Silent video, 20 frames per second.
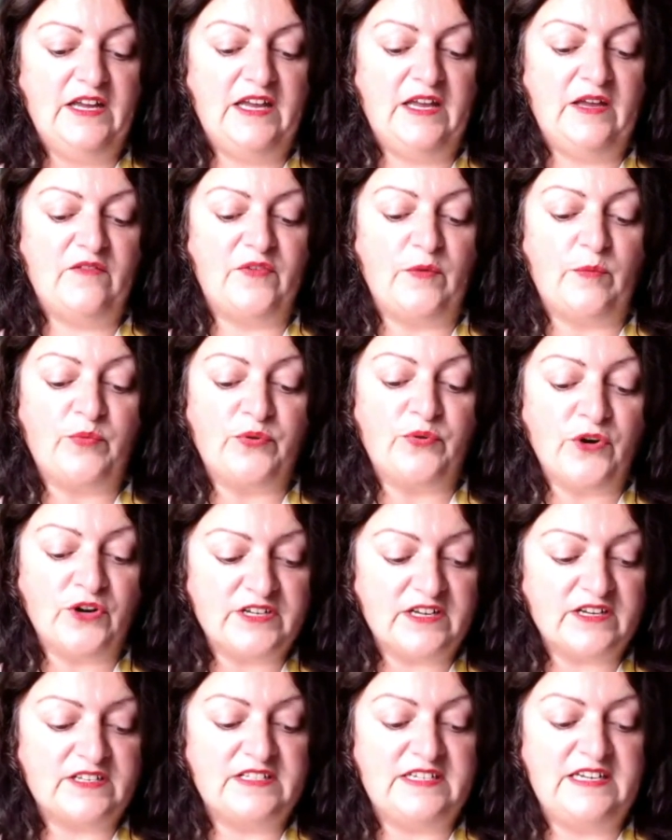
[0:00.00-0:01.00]
for
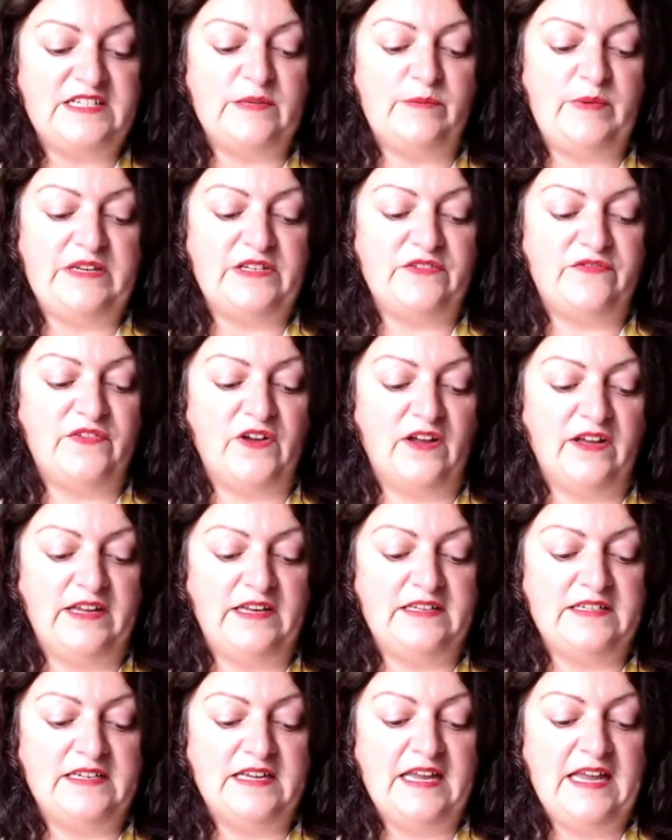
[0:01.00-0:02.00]
products need to be
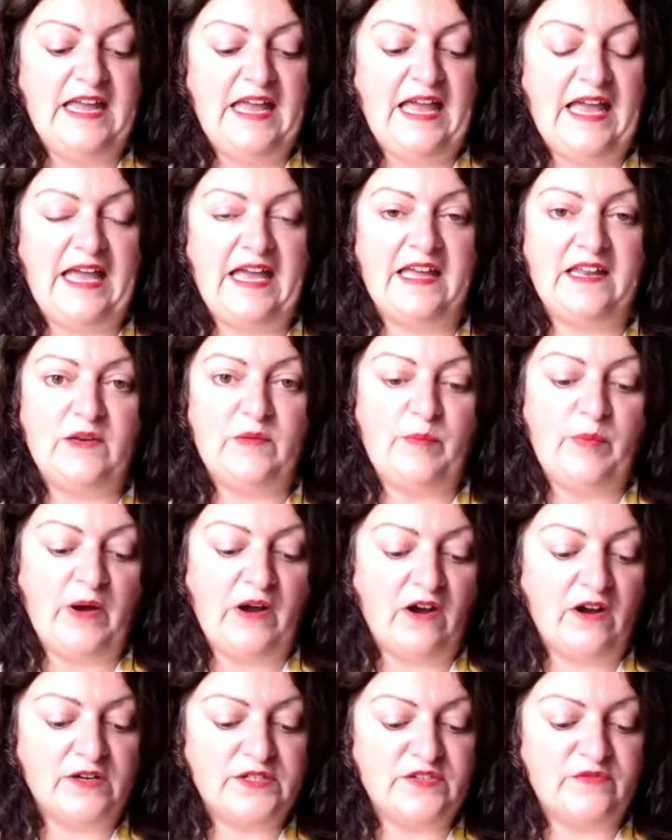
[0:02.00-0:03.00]
defined and
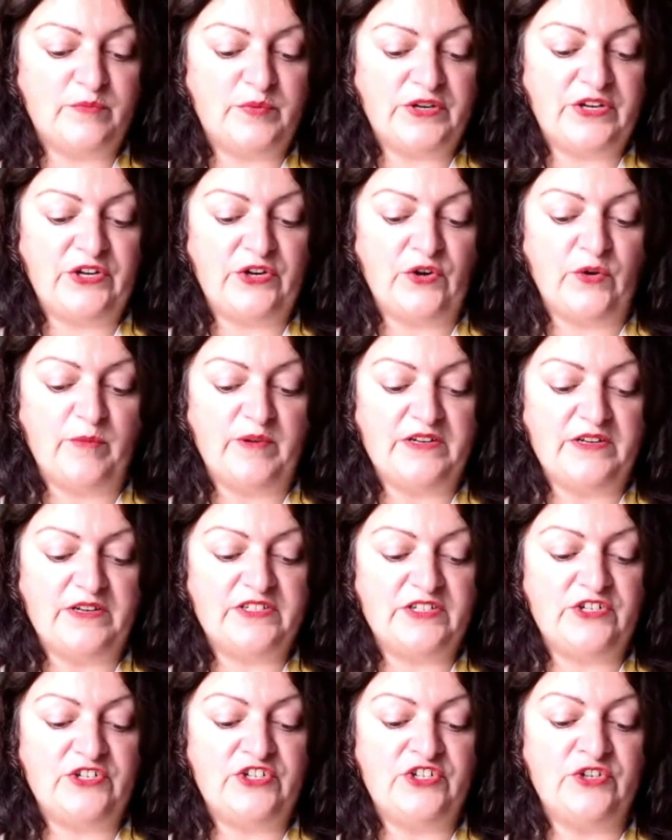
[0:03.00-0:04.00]
part of procurement
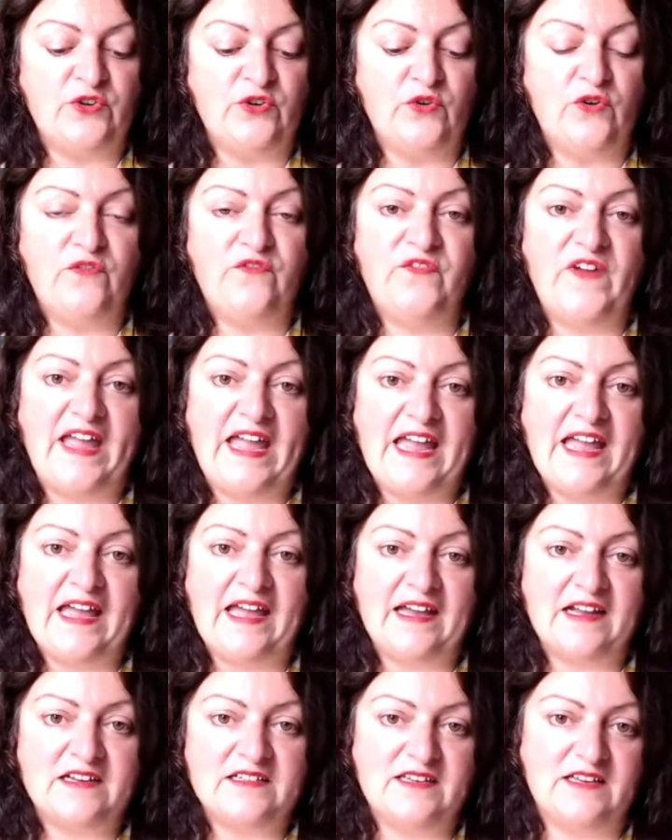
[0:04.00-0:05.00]
to ensure fair
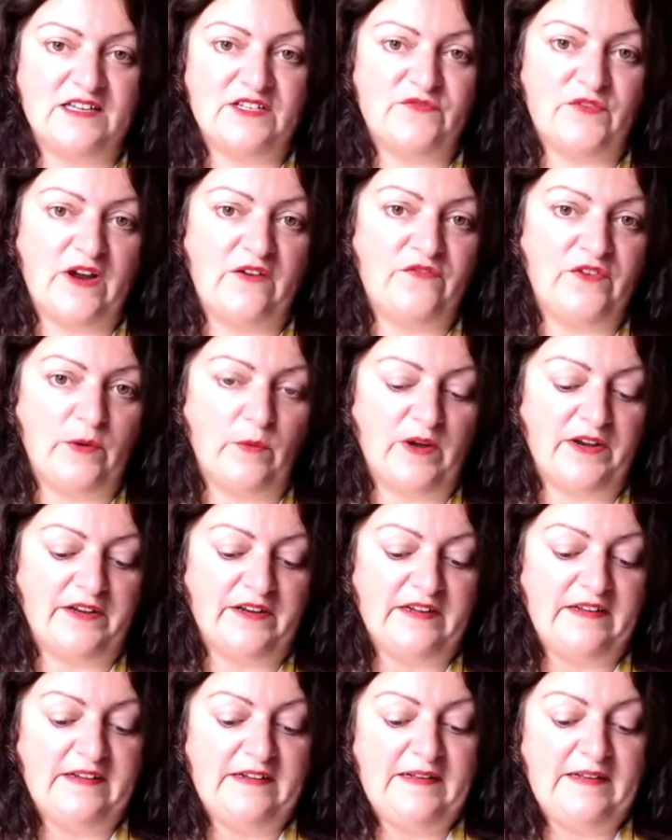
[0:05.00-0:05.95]
access for everyone